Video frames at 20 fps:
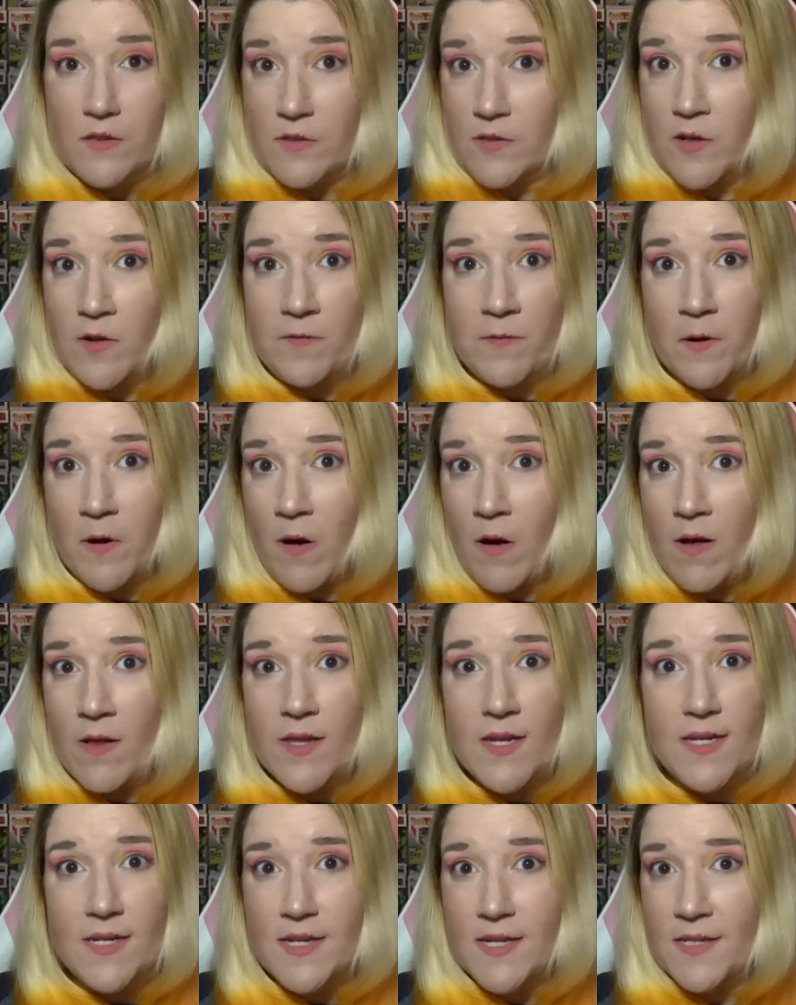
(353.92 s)
So for all
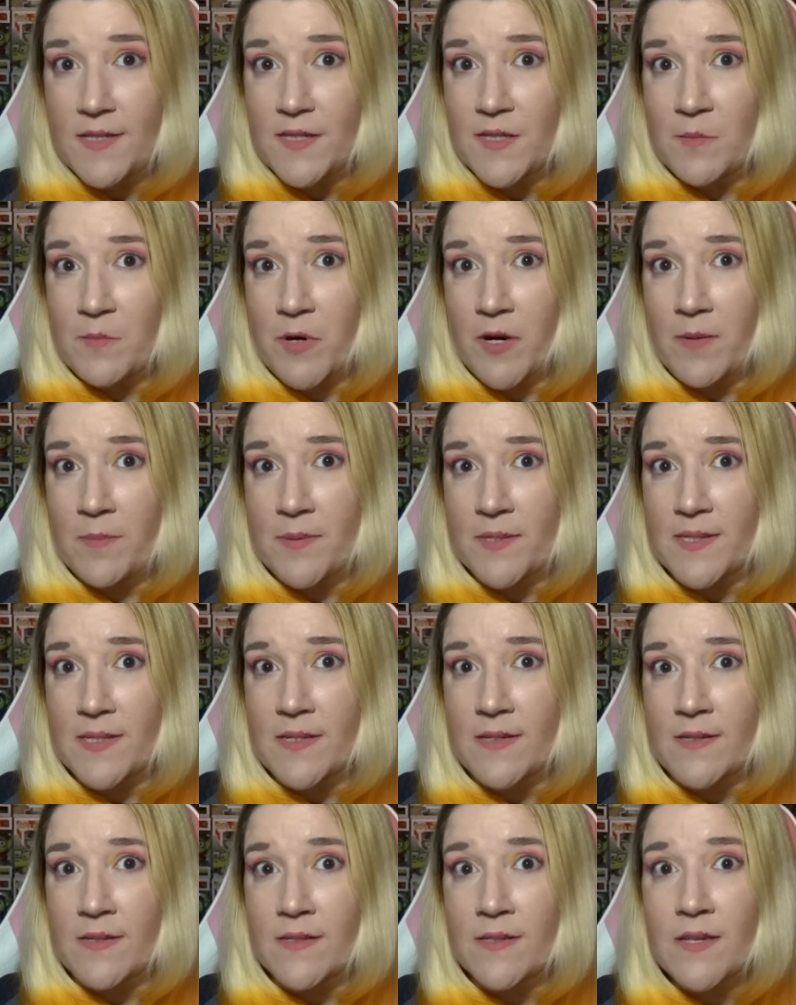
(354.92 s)
intents and
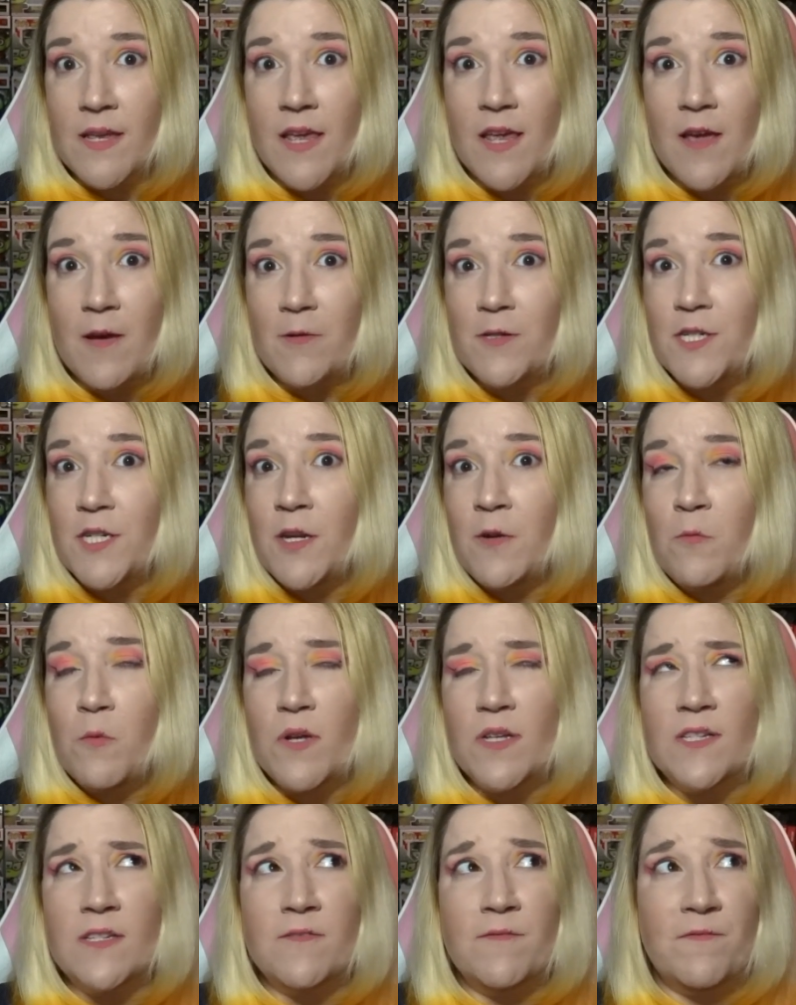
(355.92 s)
purposes, Kyoshi
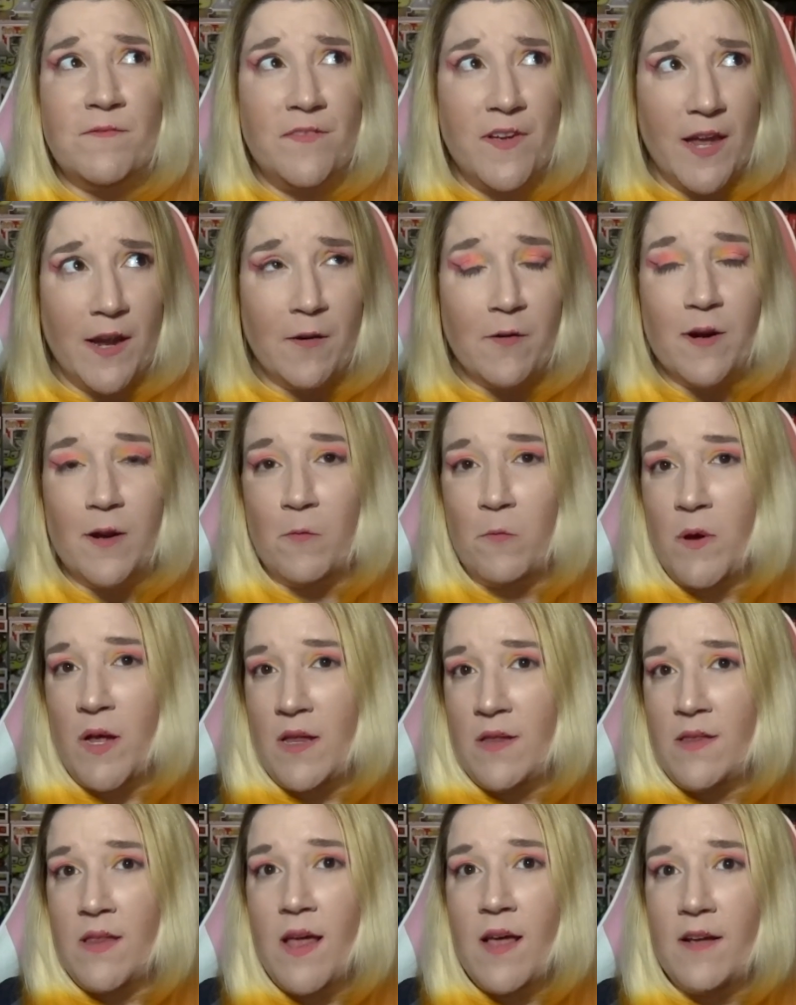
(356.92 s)
was very
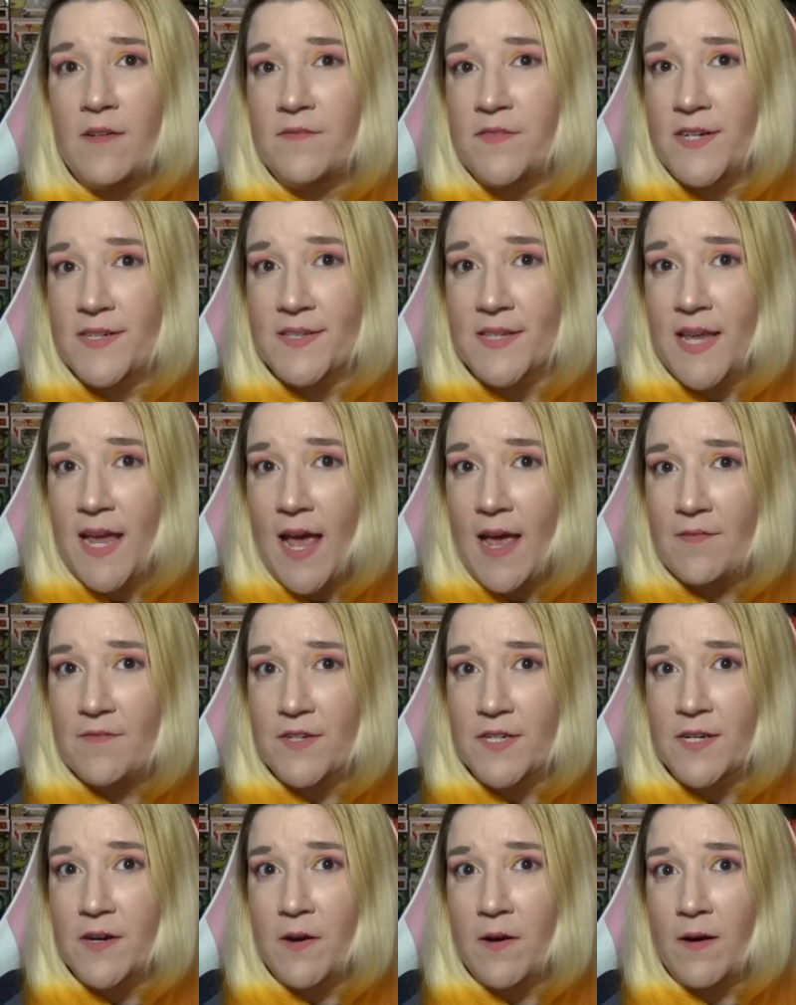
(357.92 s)
well loved as the
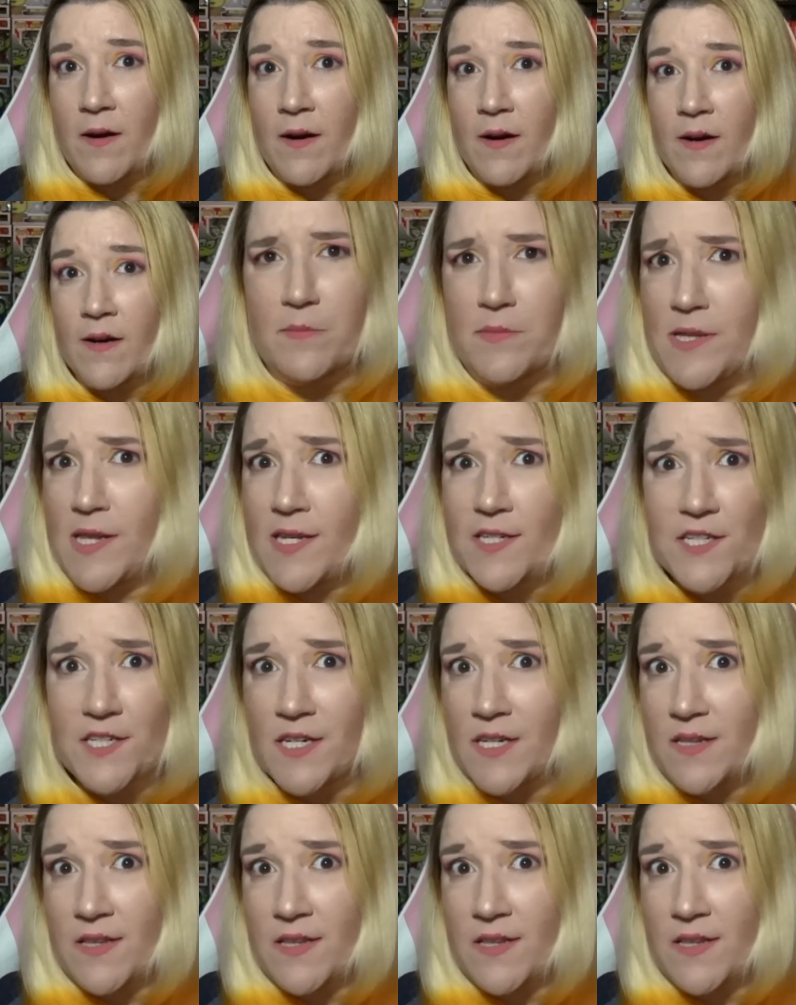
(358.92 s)
Avatar. Plus she